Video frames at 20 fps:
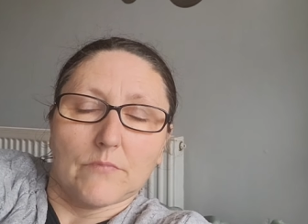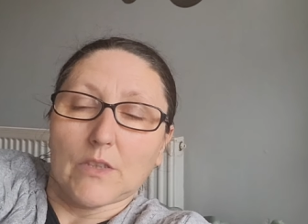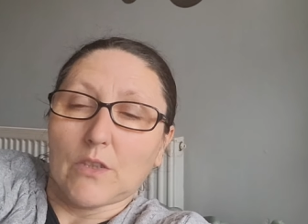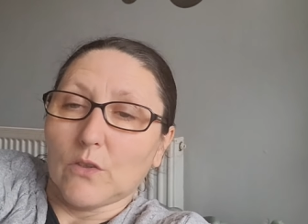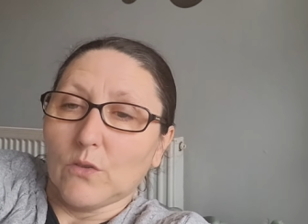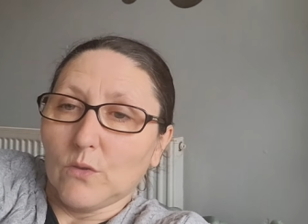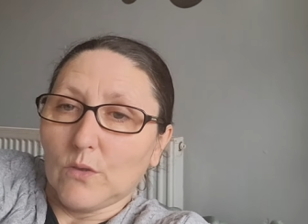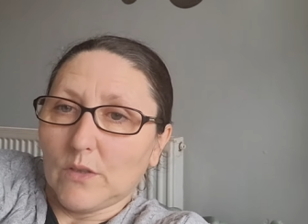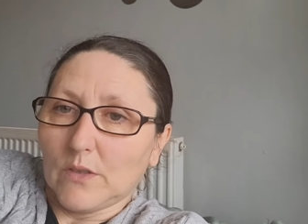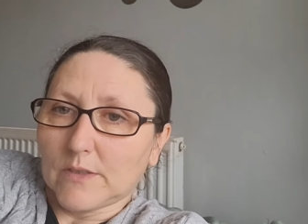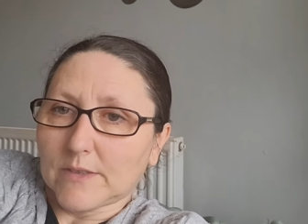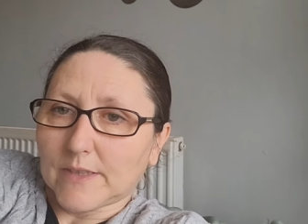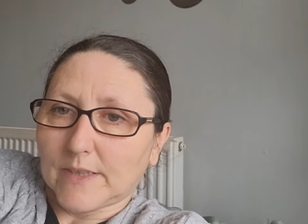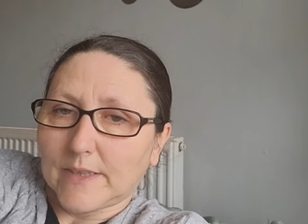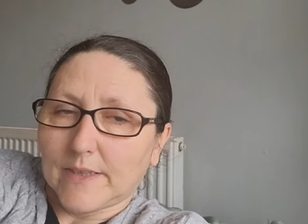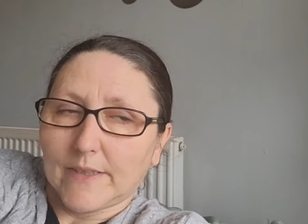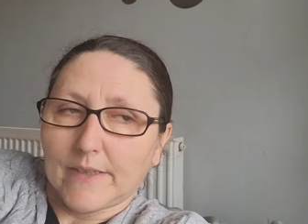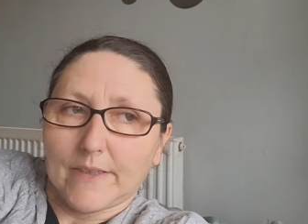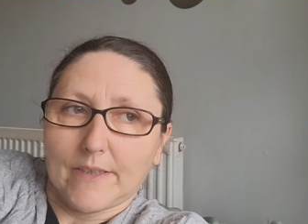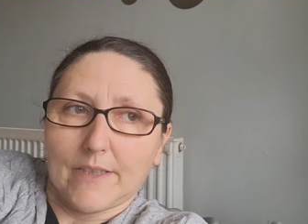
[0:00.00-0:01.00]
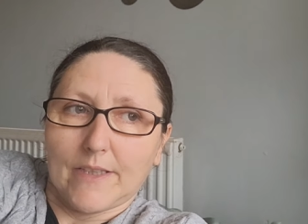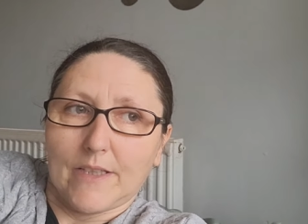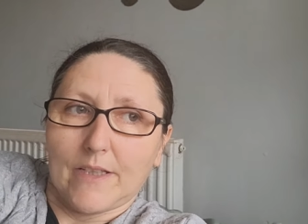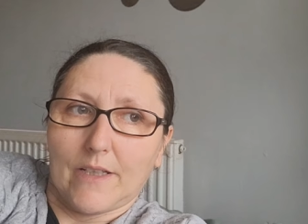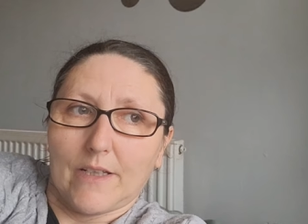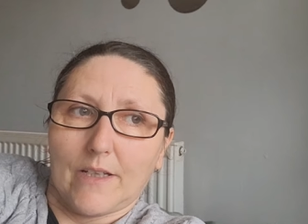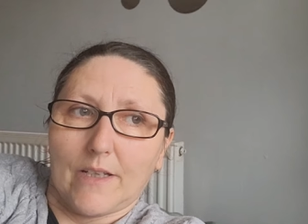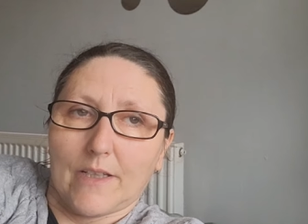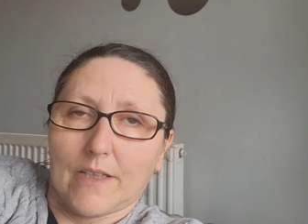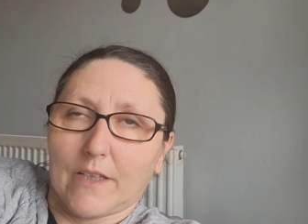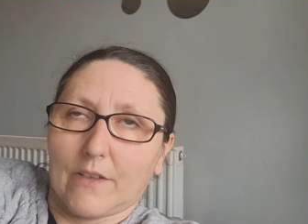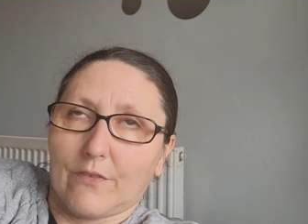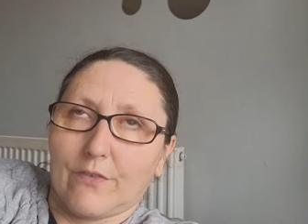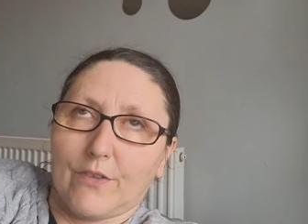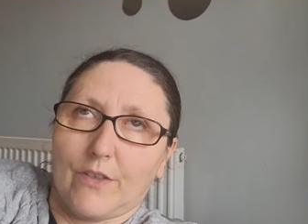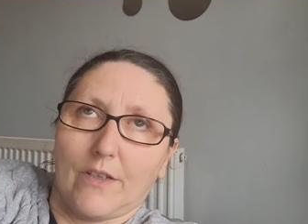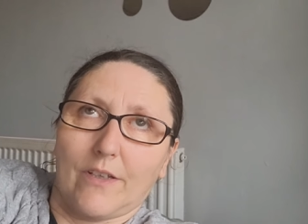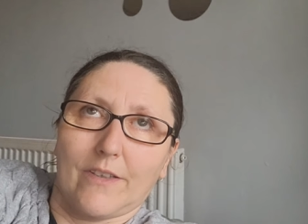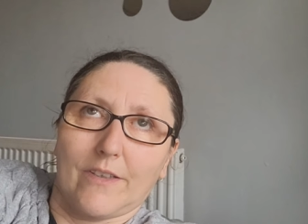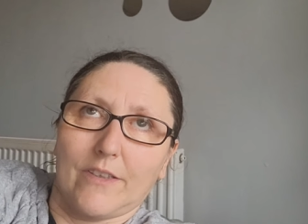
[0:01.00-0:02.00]
I googled it, and I
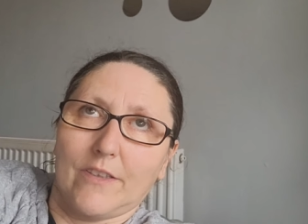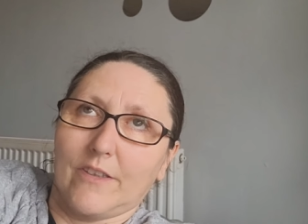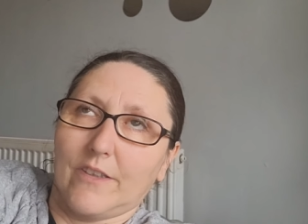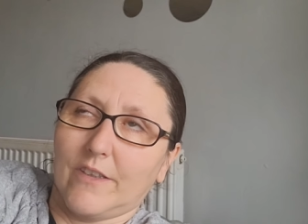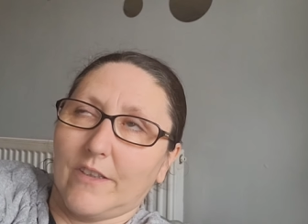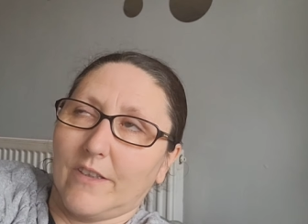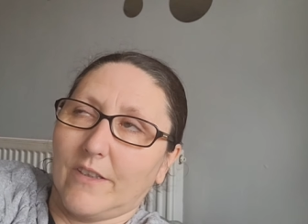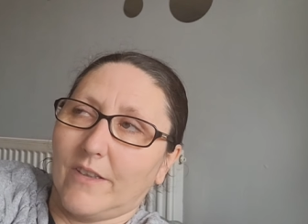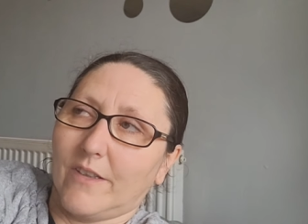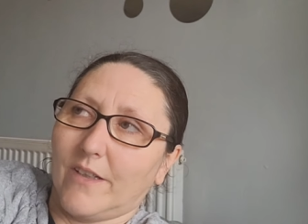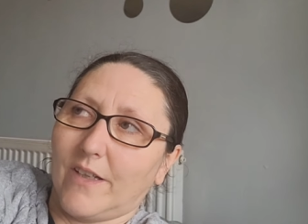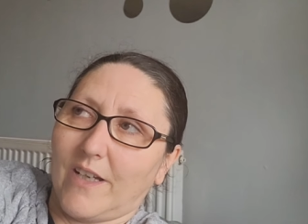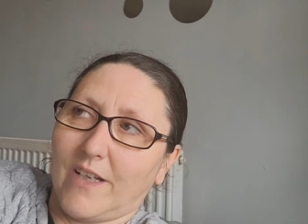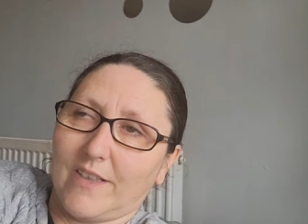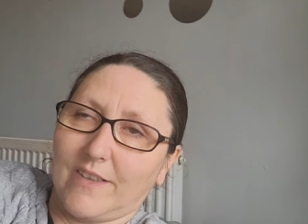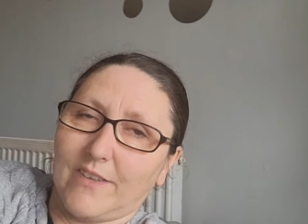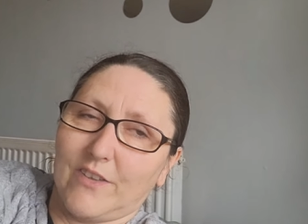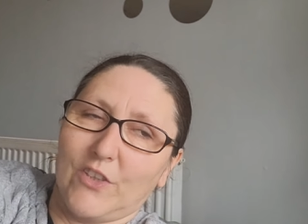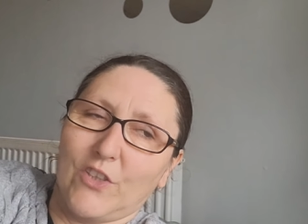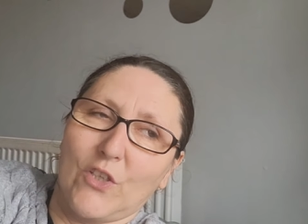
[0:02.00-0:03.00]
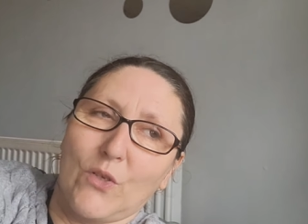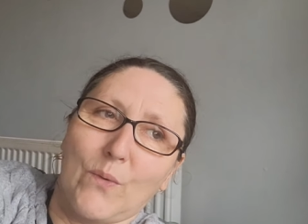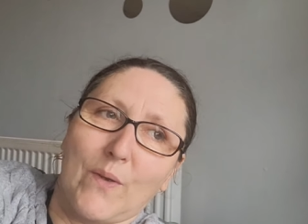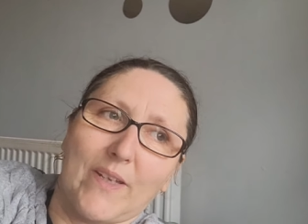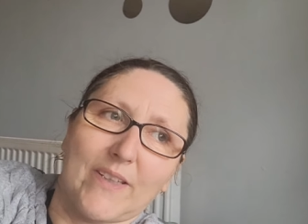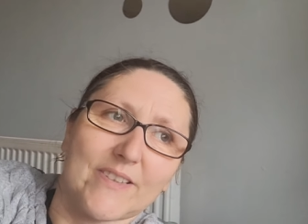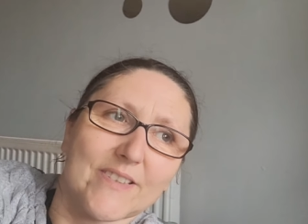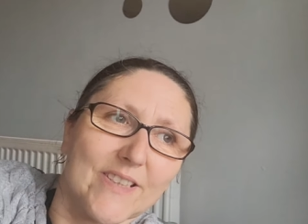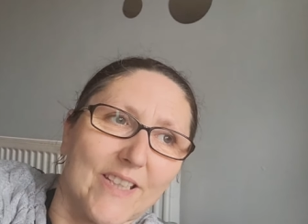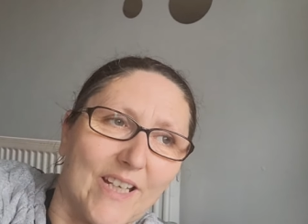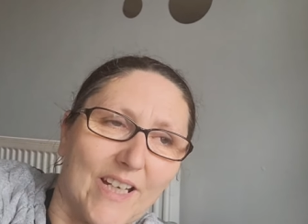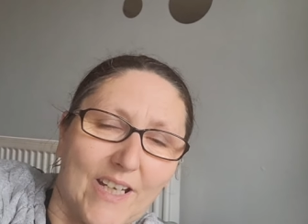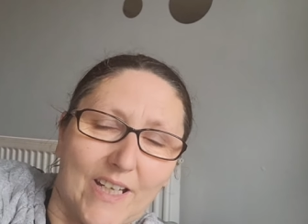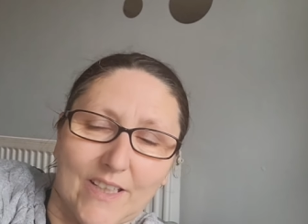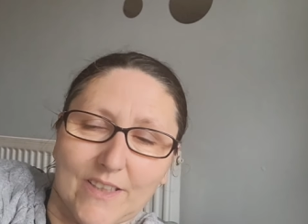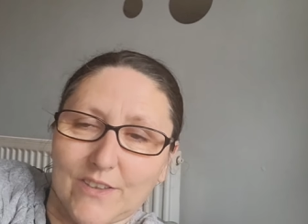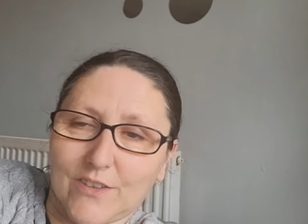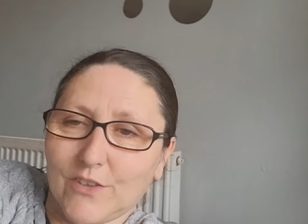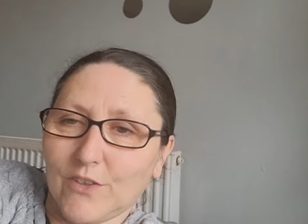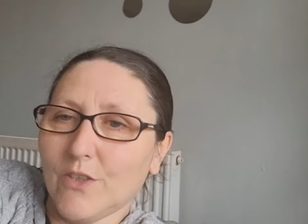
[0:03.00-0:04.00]
thought, you know, I knew it.
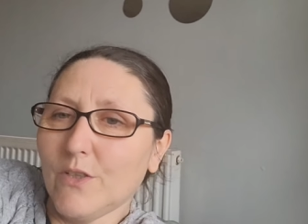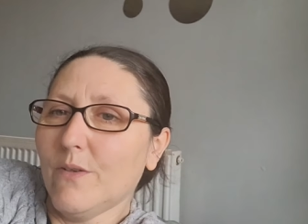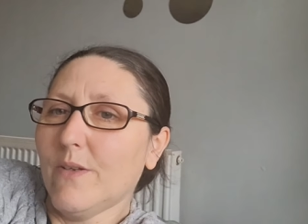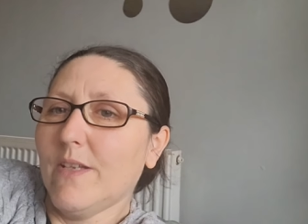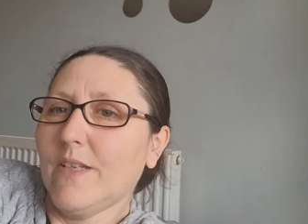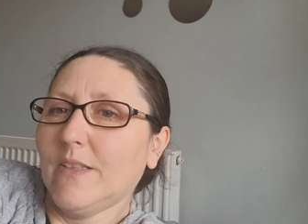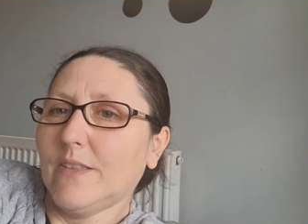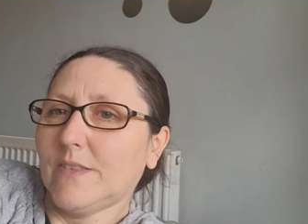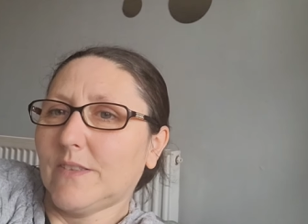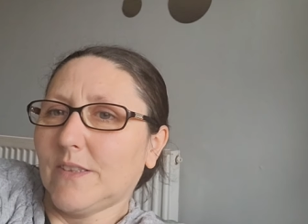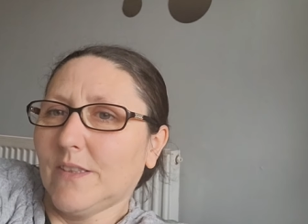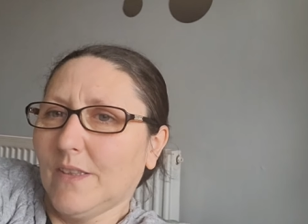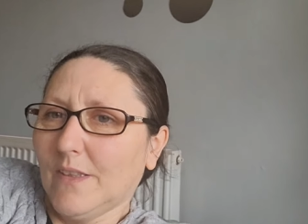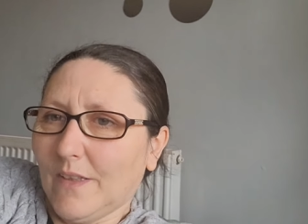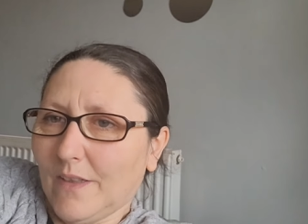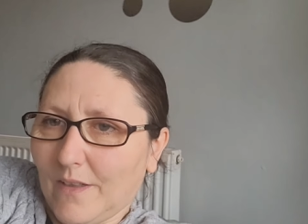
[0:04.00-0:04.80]
I knew it.